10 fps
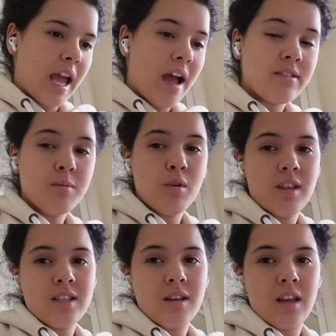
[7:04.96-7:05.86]
have some more
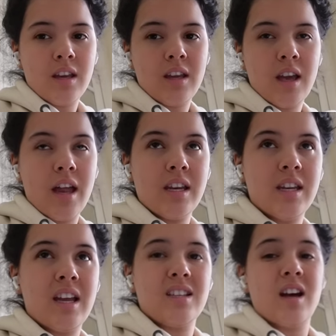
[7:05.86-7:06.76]
things I need
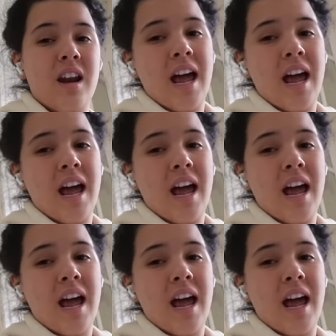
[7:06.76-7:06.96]
to get done.